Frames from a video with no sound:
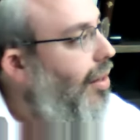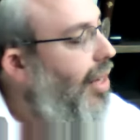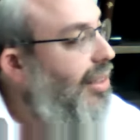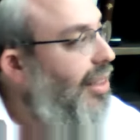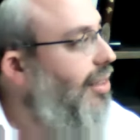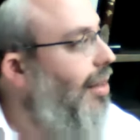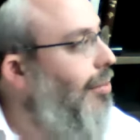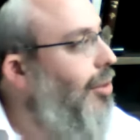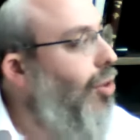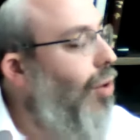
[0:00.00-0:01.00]
yes, there's some
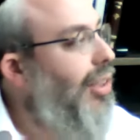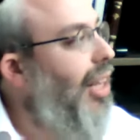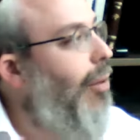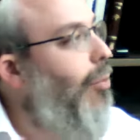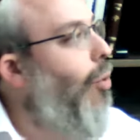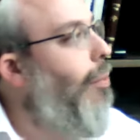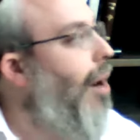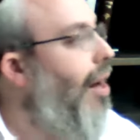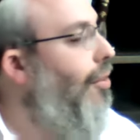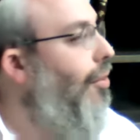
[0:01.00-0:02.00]
songs that are more
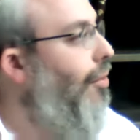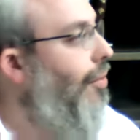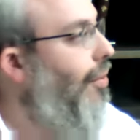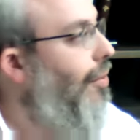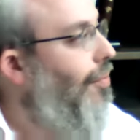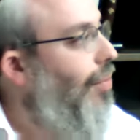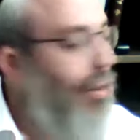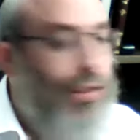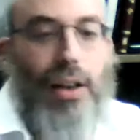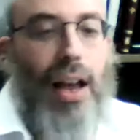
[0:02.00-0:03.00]
modern.
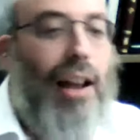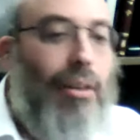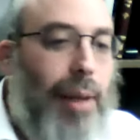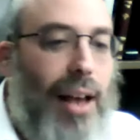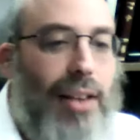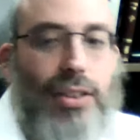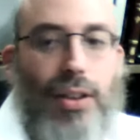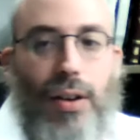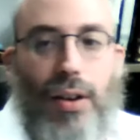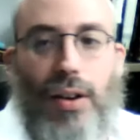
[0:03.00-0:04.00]
There's a Kalbach
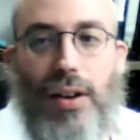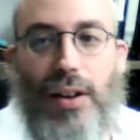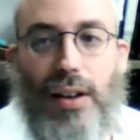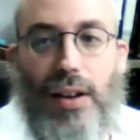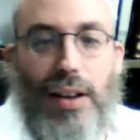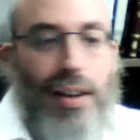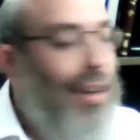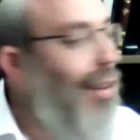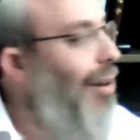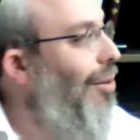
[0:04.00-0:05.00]
song.
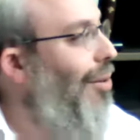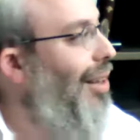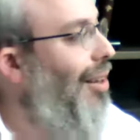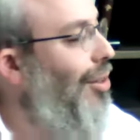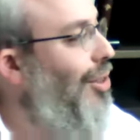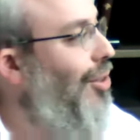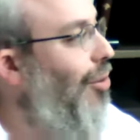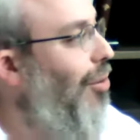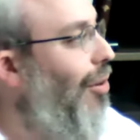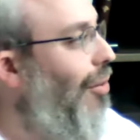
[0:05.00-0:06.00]
You know, in our
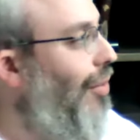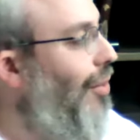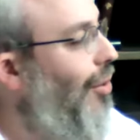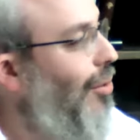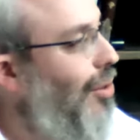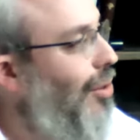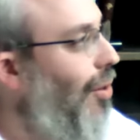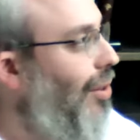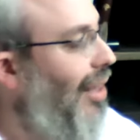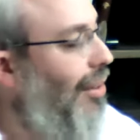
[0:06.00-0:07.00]
shul, we'll often do
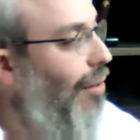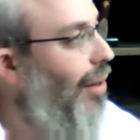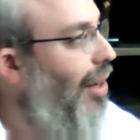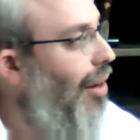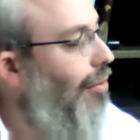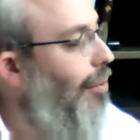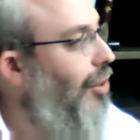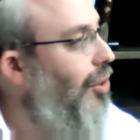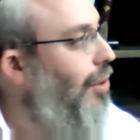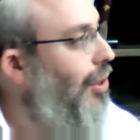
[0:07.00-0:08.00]
songs that don't really come from a
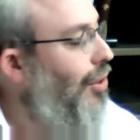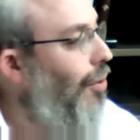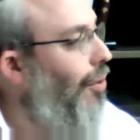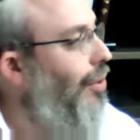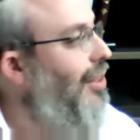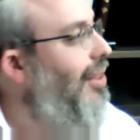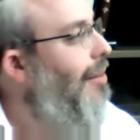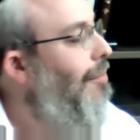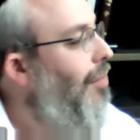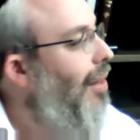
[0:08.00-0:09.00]
Jewish source.
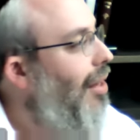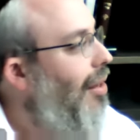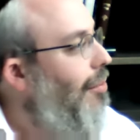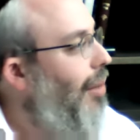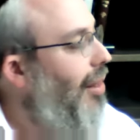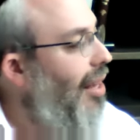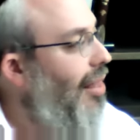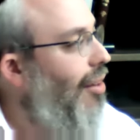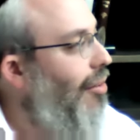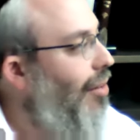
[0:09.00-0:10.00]
But
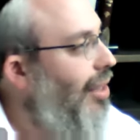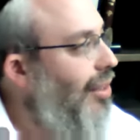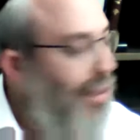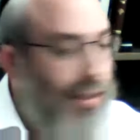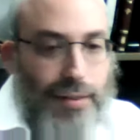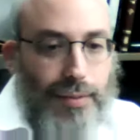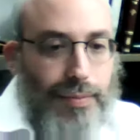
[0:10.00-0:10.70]
then there is